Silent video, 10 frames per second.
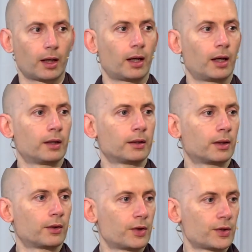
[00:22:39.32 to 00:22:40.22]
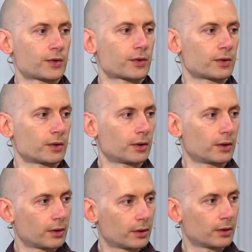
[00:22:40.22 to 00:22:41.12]
and there is
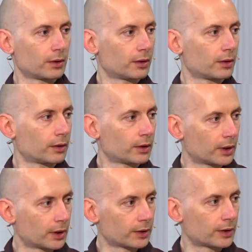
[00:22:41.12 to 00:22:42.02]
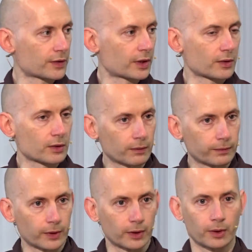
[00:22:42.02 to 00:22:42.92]
the sense
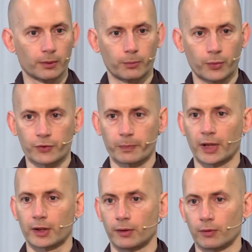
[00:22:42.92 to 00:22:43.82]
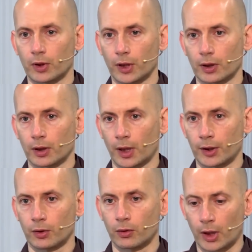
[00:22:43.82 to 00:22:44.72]
of perspective on it. I
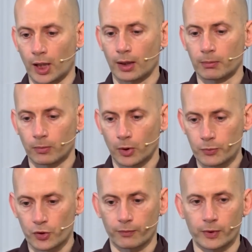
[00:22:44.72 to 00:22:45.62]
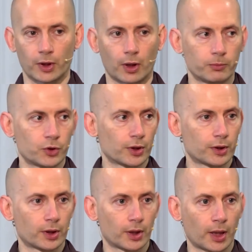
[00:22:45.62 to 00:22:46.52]
know I am observing the
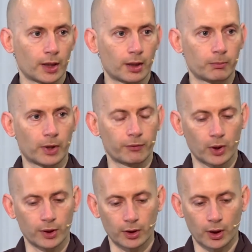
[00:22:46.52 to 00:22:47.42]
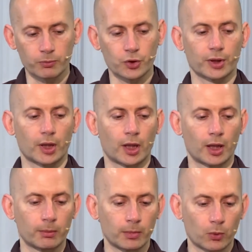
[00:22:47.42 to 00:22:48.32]
object. I am aware of the object, and
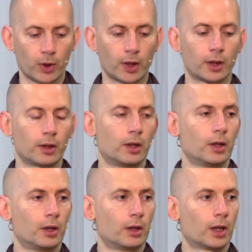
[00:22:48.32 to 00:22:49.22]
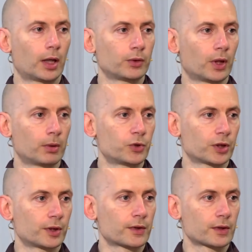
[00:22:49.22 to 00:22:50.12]
I am aware how the
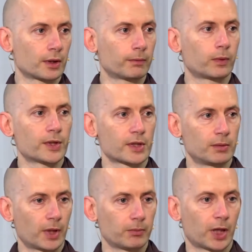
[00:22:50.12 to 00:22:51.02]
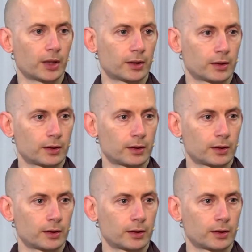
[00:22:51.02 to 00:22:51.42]
object is influencing my mind.